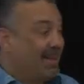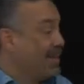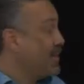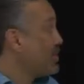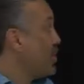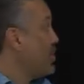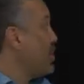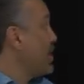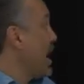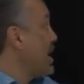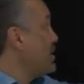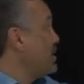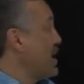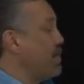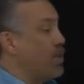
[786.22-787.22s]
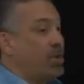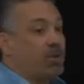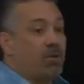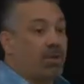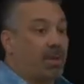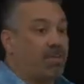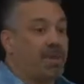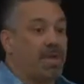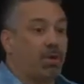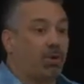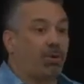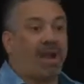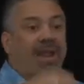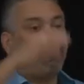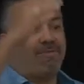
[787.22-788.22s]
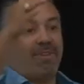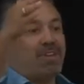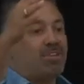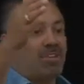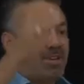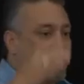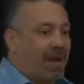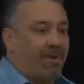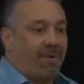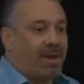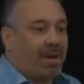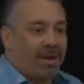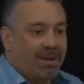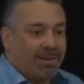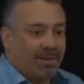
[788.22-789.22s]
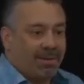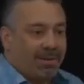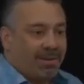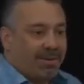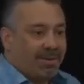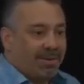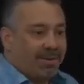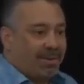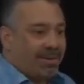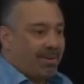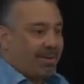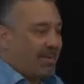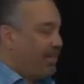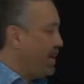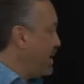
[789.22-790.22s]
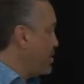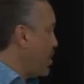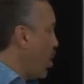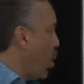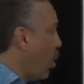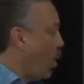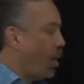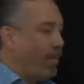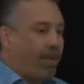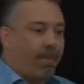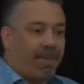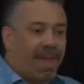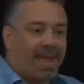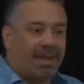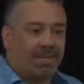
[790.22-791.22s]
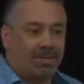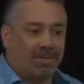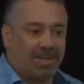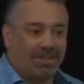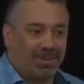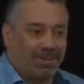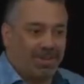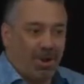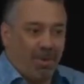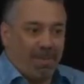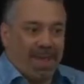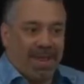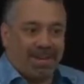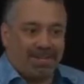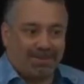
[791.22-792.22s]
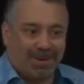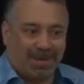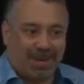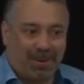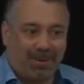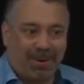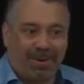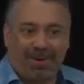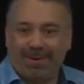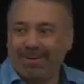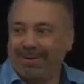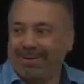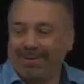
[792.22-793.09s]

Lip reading: So you got someone who can be a great visionary, but he's a horrible management. There's no management going on.